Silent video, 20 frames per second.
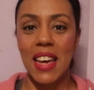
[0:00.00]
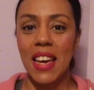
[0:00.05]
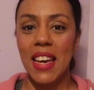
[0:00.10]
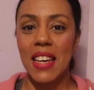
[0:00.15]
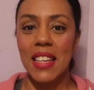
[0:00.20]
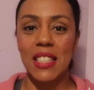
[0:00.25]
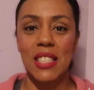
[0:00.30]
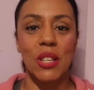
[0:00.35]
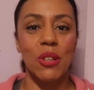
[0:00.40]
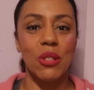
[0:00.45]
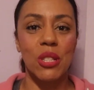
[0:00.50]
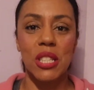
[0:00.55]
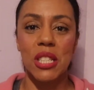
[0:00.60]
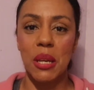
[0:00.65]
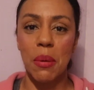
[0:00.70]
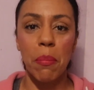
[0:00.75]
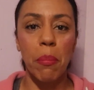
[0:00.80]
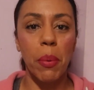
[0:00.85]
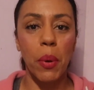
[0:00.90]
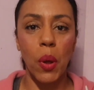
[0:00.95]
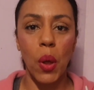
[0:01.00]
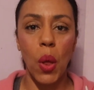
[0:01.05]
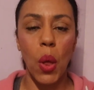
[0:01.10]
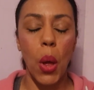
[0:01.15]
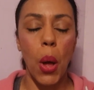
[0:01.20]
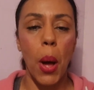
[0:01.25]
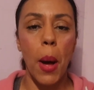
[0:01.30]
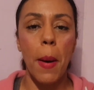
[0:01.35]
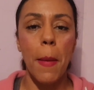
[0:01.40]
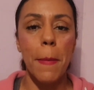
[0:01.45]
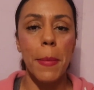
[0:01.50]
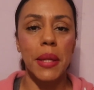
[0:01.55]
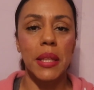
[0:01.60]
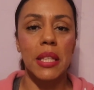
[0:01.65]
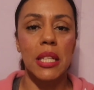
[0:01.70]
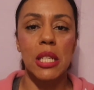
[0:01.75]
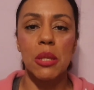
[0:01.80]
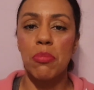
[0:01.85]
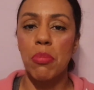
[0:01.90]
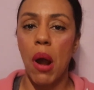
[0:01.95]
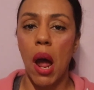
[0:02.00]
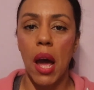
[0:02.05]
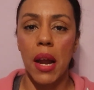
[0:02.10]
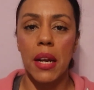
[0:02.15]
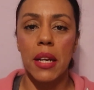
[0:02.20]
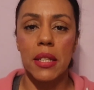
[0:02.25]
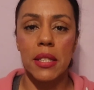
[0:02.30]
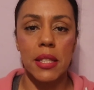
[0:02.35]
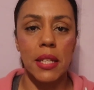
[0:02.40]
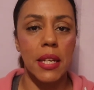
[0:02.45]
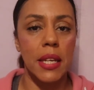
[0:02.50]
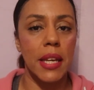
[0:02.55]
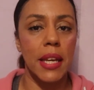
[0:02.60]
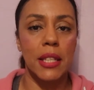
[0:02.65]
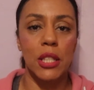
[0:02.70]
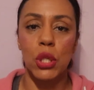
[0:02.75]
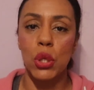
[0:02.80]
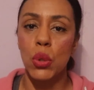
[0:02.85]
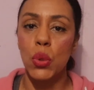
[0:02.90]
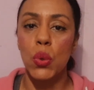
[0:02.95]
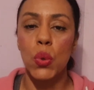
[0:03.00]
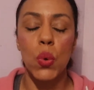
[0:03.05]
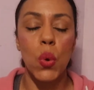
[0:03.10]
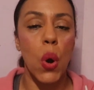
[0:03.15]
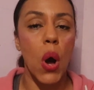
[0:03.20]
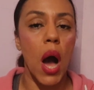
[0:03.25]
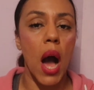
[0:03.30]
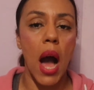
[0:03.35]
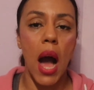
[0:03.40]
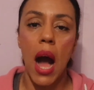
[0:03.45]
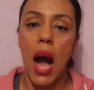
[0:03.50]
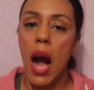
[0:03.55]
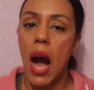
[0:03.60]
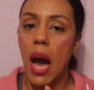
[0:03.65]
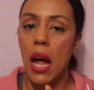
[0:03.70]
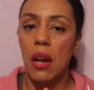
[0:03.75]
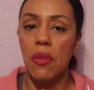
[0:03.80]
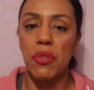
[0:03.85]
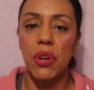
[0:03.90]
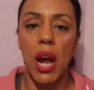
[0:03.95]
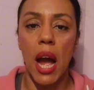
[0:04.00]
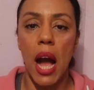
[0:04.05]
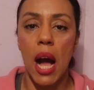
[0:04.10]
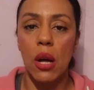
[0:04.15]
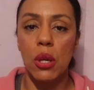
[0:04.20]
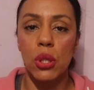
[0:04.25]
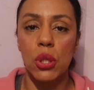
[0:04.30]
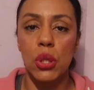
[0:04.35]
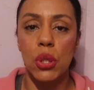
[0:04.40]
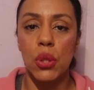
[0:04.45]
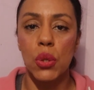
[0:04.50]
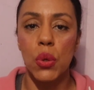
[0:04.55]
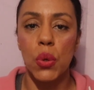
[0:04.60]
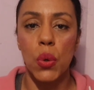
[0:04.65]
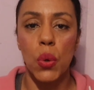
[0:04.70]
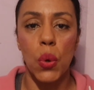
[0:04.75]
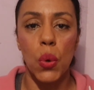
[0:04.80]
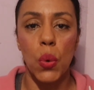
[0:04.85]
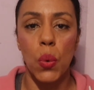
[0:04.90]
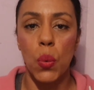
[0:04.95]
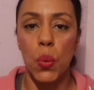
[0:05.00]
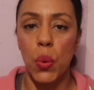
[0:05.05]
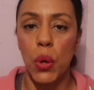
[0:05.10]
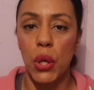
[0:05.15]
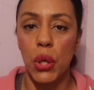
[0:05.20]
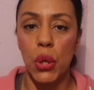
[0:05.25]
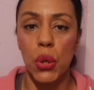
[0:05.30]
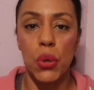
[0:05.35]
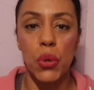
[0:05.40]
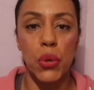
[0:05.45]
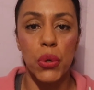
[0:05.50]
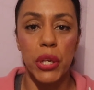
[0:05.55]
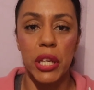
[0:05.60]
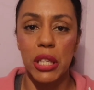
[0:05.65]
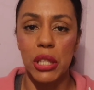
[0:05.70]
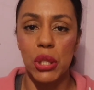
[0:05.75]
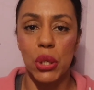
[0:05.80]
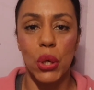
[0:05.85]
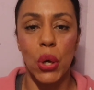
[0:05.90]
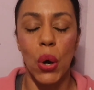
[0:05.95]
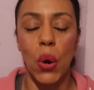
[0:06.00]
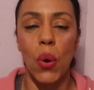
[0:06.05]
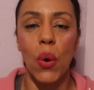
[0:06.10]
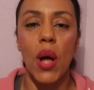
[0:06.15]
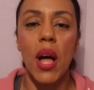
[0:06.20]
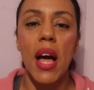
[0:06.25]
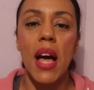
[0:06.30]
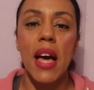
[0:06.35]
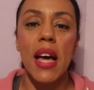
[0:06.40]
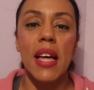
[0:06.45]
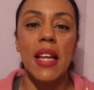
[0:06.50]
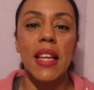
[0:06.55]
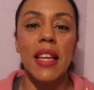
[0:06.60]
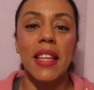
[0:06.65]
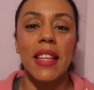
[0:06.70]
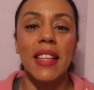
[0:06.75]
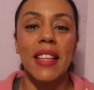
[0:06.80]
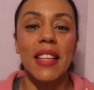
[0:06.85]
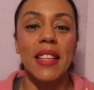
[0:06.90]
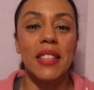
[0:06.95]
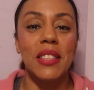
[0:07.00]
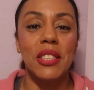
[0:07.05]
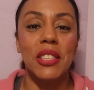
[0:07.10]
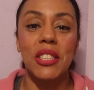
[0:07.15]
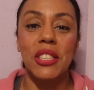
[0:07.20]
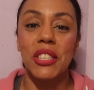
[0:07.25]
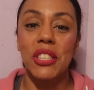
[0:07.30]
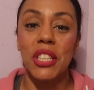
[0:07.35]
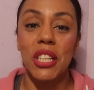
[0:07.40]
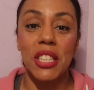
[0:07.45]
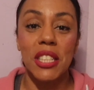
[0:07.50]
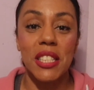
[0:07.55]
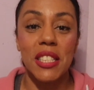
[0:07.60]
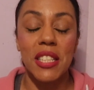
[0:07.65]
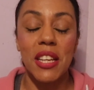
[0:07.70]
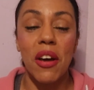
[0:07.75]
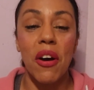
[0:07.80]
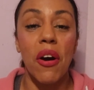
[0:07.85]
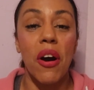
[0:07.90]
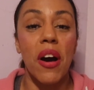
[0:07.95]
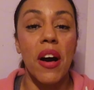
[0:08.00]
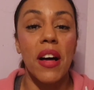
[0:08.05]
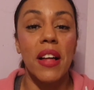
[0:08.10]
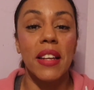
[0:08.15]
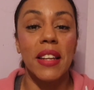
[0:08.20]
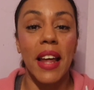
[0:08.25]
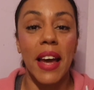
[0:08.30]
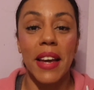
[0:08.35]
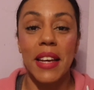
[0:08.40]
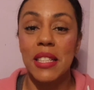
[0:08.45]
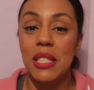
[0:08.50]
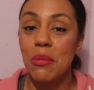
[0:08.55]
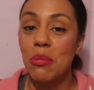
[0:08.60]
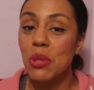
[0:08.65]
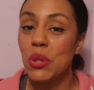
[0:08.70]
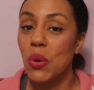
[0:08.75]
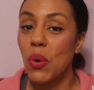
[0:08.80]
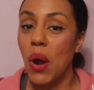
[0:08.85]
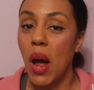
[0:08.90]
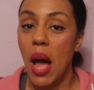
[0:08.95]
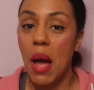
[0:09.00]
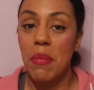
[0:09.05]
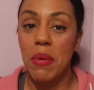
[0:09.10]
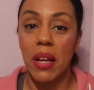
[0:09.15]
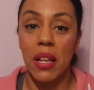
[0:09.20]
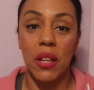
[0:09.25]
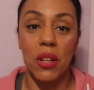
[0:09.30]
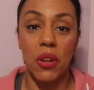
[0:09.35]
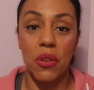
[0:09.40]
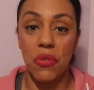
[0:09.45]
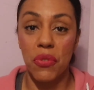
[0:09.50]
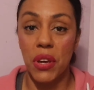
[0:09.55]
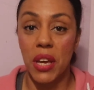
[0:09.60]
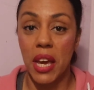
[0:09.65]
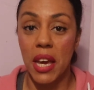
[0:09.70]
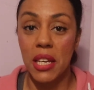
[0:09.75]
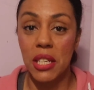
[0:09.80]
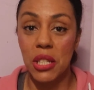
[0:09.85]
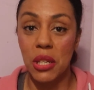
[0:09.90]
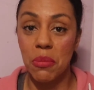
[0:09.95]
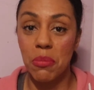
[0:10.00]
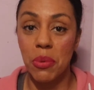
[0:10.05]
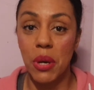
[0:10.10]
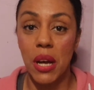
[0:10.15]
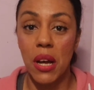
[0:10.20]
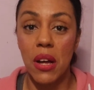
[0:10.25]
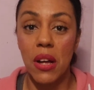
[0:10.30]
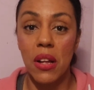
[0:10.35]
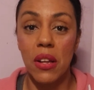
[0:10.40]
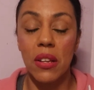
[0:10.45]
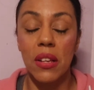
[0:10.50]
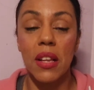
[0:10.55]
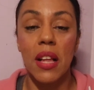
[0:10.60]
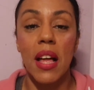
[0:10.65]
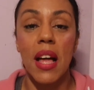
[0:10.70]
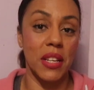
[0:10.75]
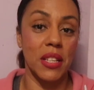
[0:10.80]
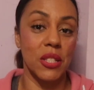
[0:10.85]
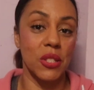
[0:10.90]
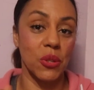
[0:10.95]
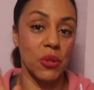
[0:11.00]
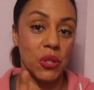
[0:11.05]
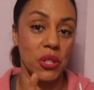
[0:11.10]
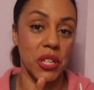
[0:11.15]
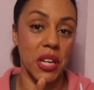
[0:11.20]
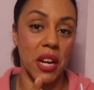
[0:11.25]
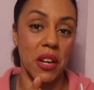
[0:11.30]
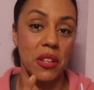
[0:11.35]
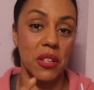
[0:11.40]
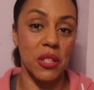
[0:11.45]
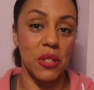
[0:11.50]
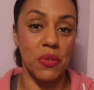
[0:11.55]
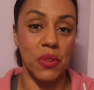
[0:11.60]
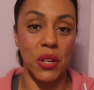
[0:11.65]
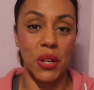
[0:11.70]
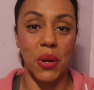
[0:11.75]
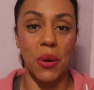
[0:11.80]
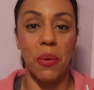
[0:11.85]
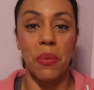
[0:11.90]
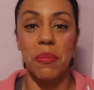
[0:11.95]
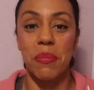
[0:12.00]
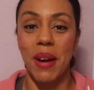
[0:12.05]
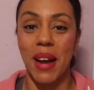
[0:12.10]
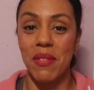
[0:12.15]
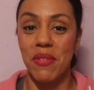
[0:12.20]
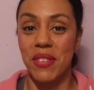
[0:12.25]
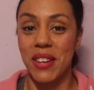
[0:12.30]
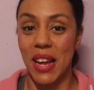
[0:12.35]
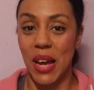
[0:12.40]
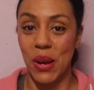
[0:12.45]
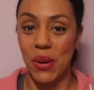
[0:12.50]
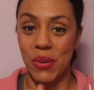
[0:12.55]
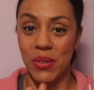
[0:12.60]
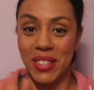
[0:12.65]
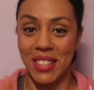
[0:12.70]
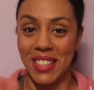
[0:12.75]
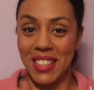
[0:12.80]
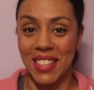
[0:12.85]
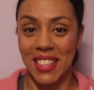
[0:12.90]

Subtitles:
It's so simple, but these products could get you out of your house when you need to go. Just like, subscribe, and click the notification bell. And so share this video. Bye for now.